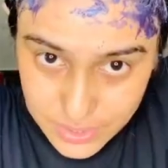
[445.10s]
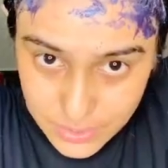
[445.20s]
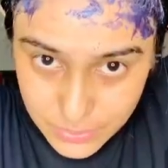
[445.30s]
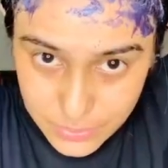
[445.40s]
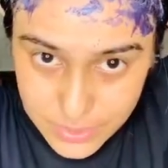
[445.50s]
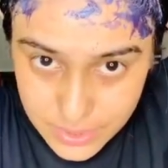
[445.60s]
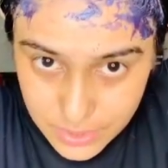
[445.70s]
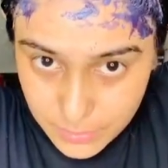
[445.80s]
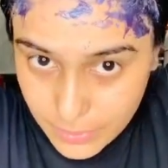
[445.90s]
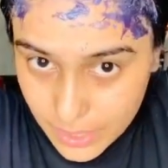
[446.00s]
use
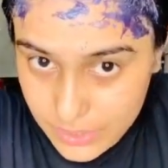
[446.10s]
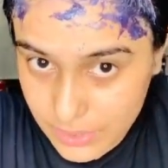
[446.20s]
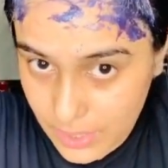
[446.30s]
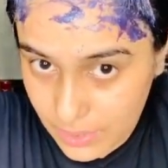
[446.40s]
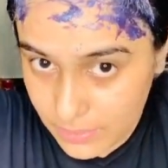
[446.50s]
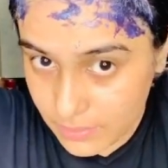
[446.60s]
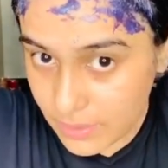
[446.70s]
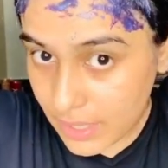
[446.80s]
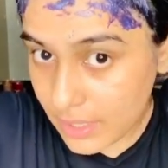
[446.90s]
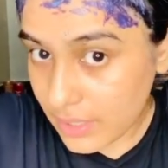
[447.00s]
the brush now
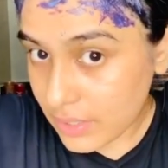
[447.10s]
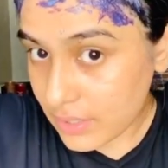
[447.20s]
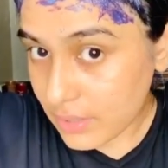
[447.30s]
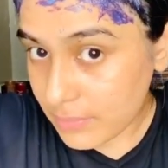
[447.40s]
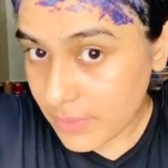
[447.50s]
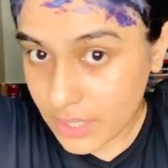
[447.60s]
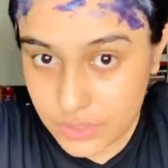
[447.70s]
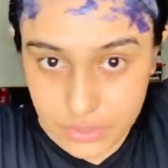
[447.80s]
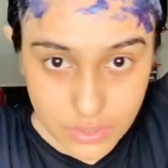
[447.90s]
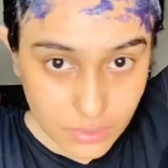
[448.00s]
and make
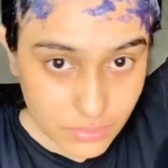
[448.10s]
sure.